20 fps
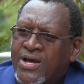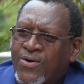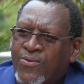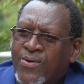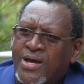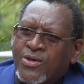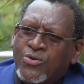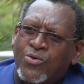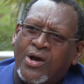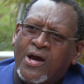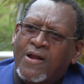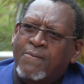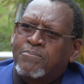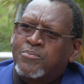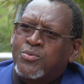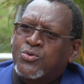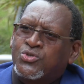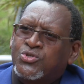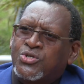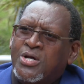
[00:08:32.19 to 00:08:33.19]
where you can
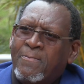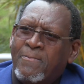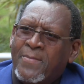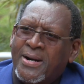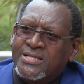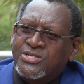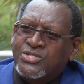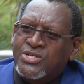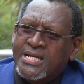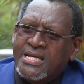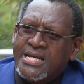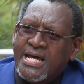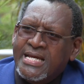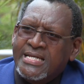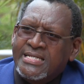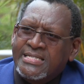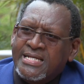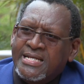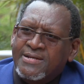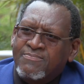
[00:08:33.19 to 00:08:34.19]
put your
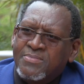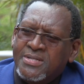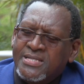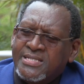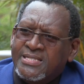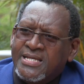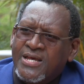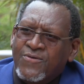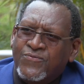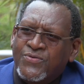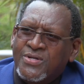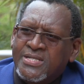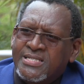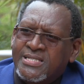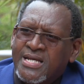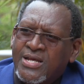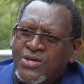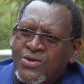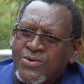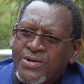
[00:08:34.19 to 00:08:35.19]
merchandise and be safe and
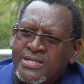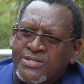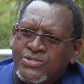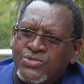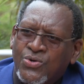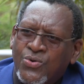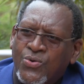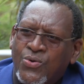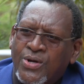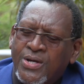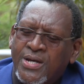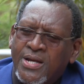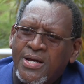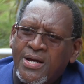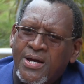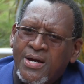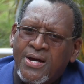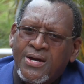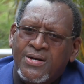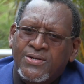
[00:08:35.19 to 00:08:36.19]
secure and so on.
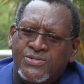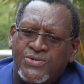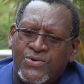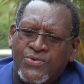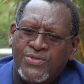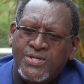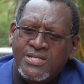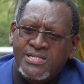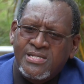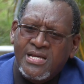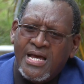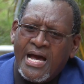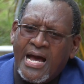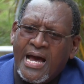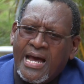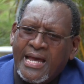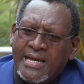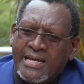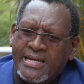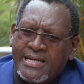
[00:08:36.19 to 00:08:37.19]
So this
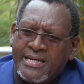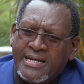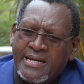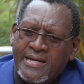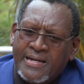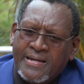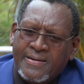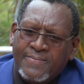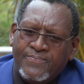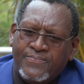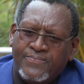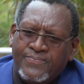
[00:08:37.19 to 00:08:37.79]
guy,